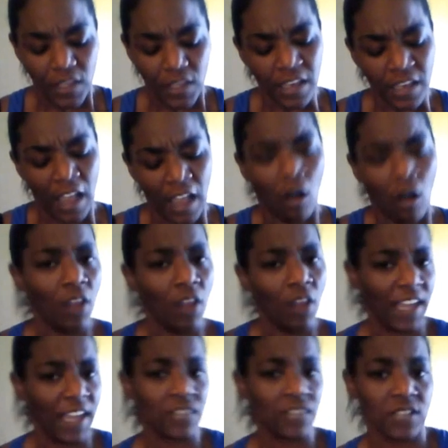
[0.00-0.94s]
Now, all
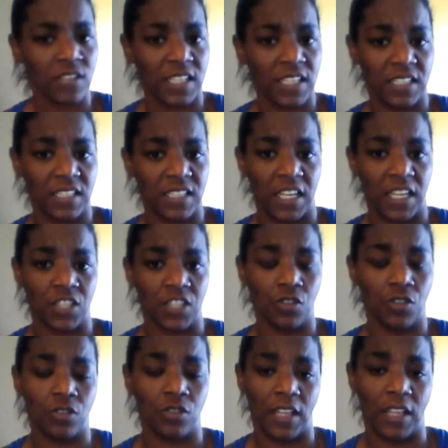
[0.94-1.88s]
the exercises that I
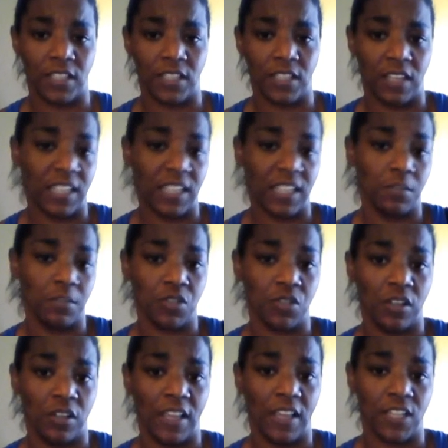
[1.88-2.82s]
showed you that I
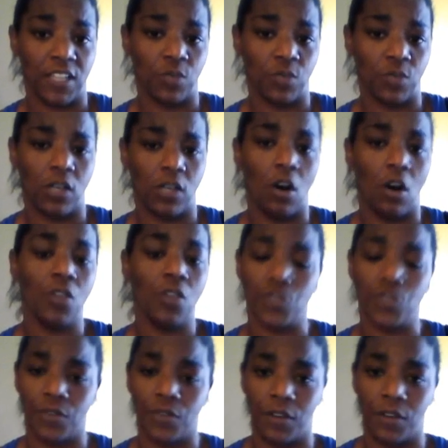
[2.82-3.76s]
demonstrated last week, all
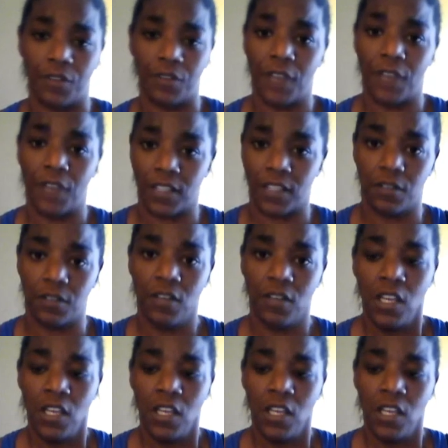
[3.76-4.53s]
those are very effective.